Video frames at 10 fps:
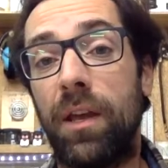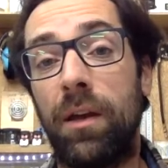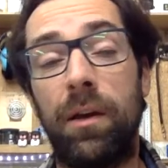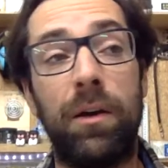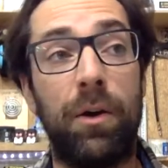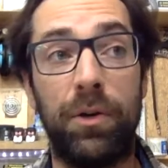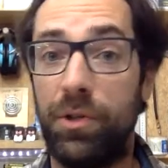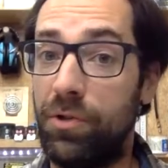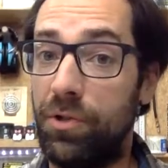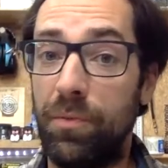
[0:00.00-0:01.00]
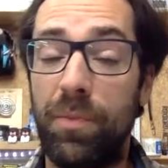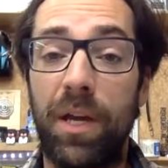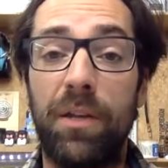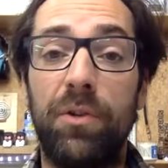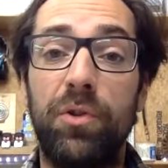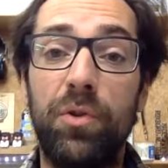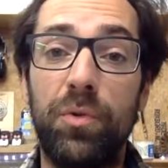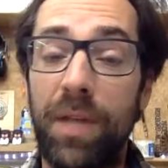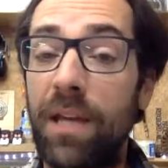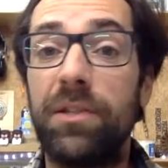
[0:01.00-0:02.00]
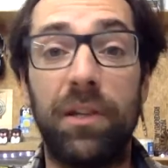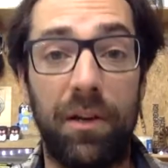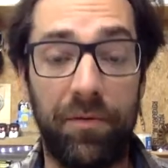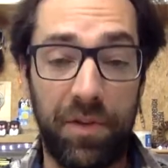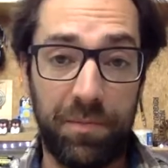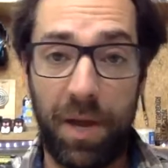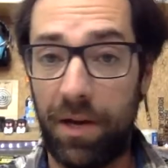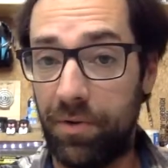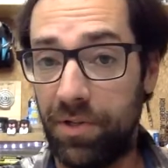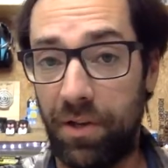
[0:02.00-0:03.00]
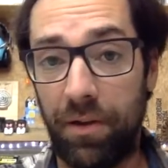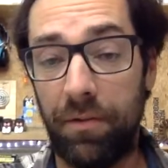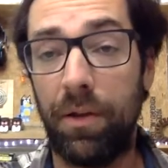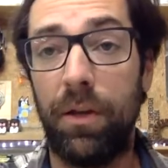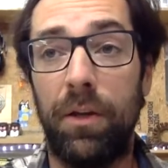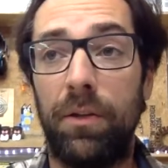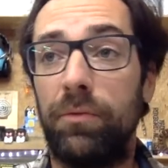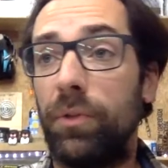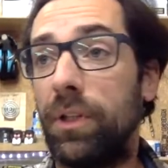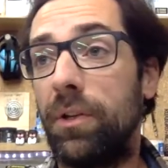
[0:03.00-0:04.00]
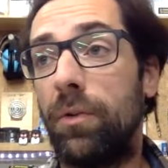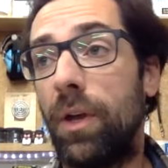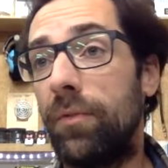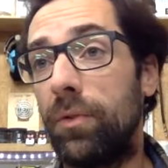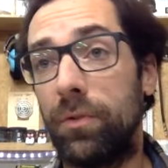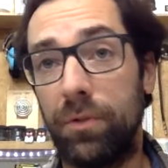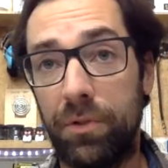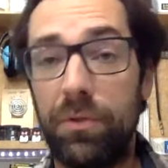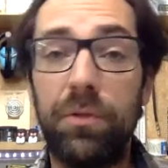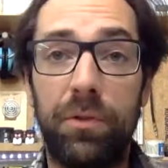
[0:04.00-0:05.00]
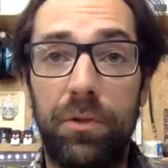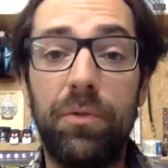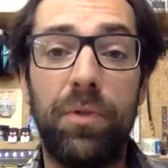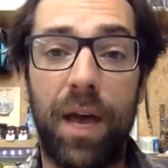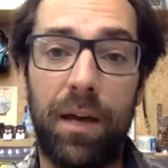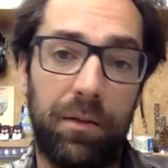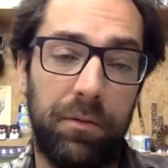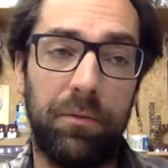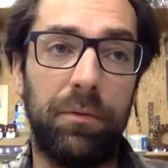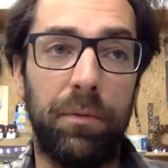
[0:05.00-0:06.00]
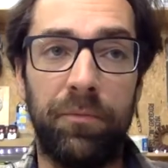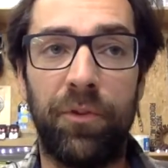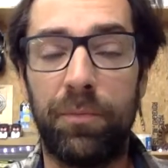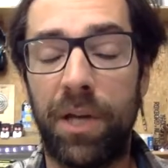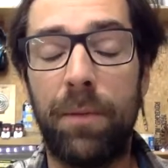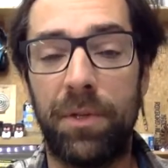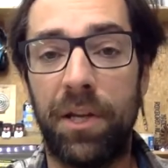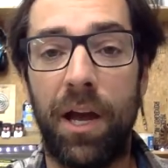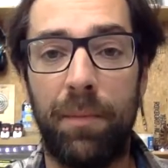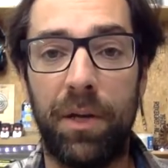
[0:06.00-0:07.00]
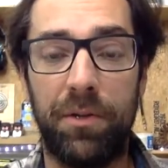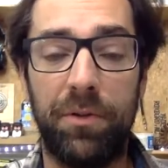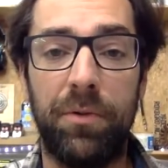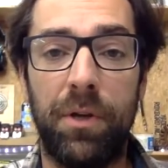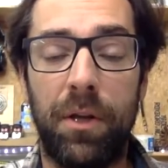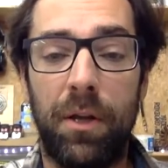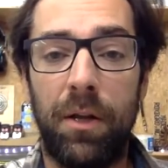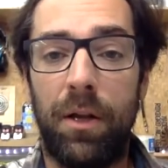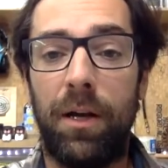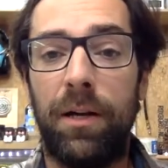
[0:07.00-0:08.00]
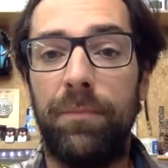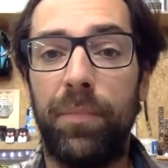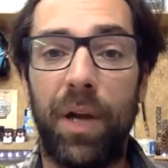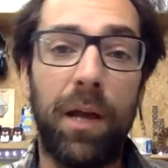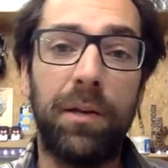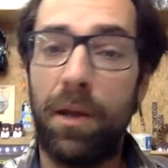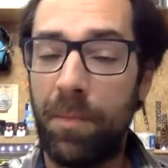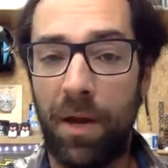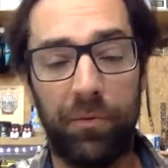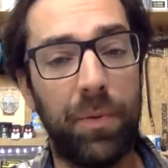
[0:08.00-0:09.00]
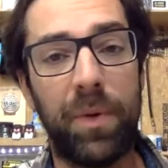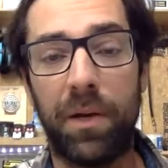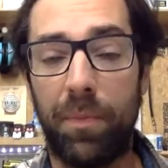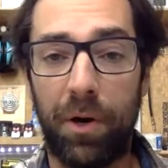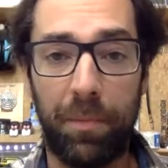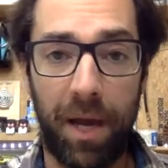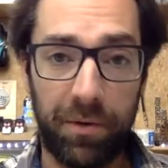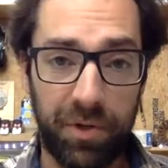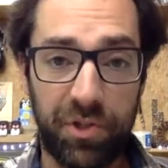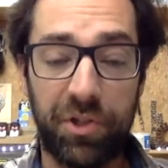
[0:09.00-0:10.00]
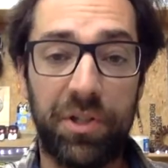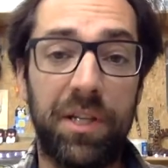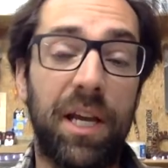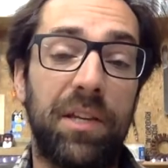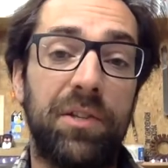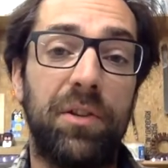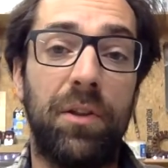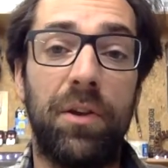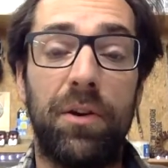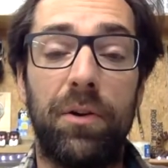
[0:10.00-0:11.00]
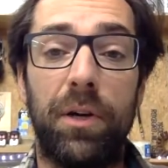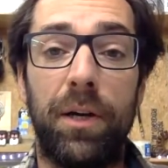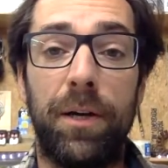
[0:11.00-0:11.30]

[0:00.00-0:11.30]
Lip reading: on YouTube that do testing of these batteries. I really don't ever do that. I mean, from time to time, I do, but I am not ripping apart batteries just to test their